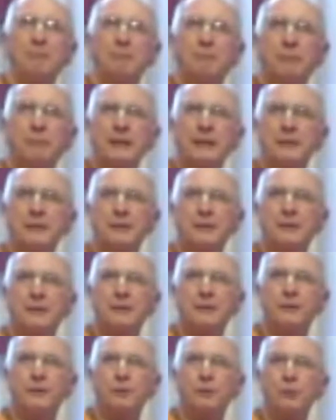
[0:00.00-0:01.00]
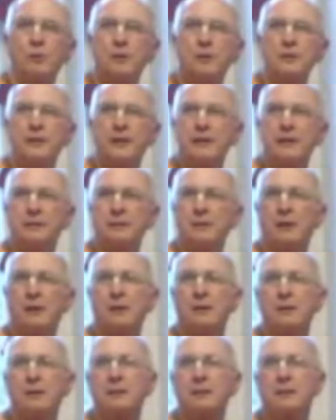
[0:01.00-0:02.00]
But the word
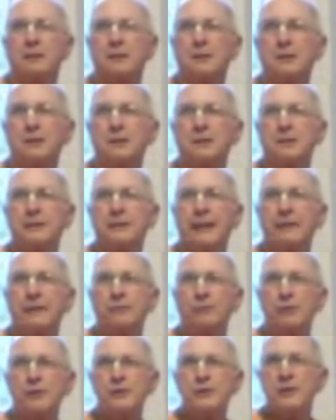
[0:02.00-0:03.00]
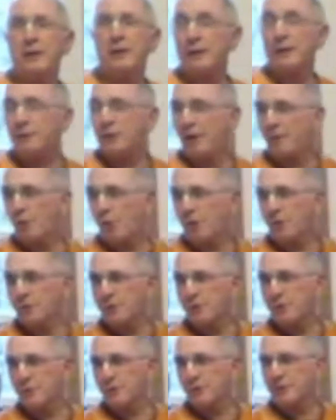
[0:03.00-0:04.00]
that Krishna Das
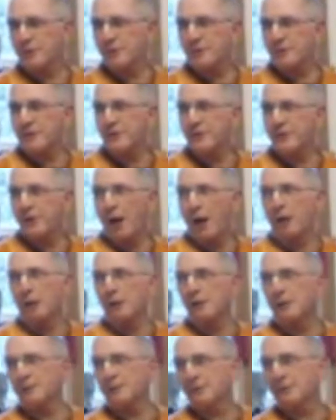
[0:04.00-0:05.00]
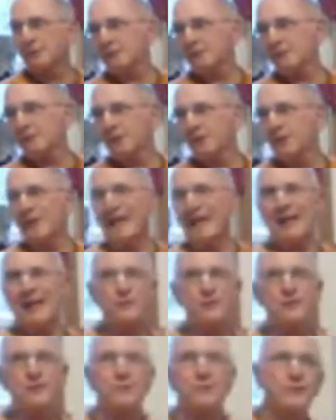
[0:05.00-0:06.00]
Kaviraj uses is Sara. It's the
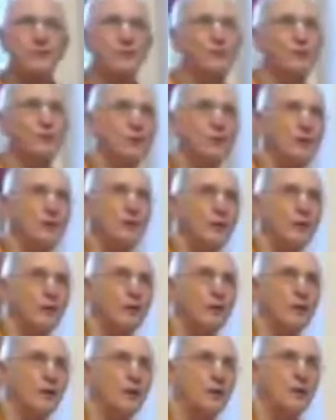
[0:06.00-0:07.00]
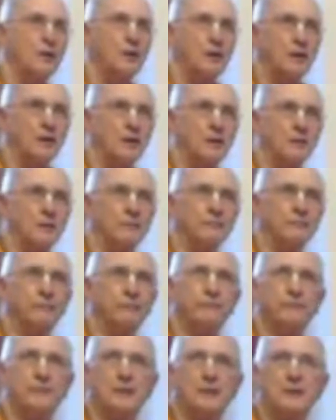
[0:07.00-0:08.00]
essence of
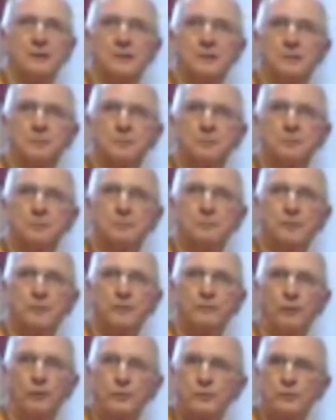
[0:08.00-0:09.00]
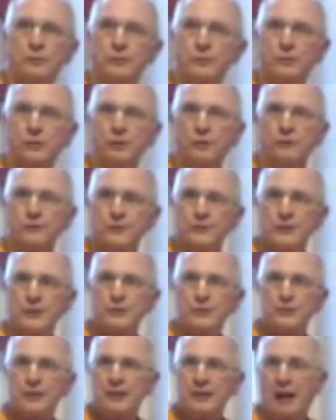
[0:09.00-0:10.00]
devotional service.
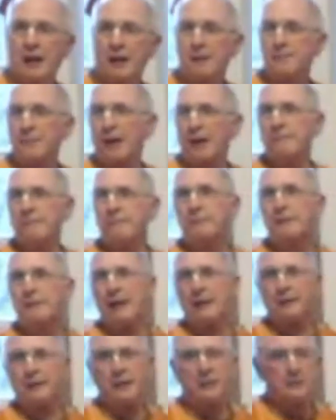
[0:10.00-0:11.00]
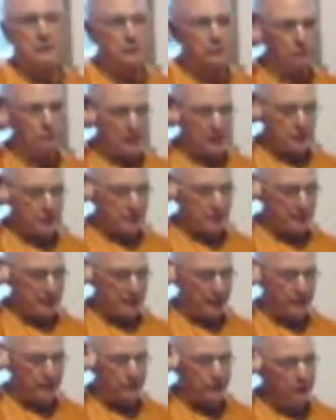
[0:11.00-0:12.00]
This I've characterized it
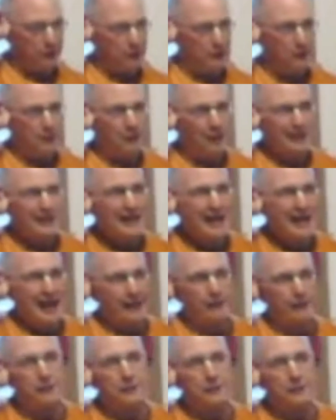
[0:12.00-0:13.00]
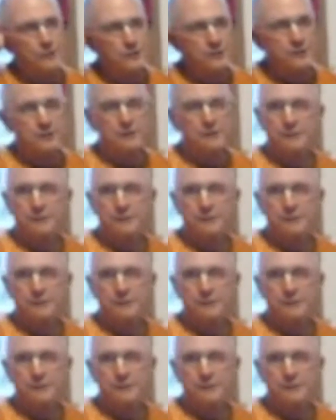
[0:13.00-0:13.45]
as a catalyst.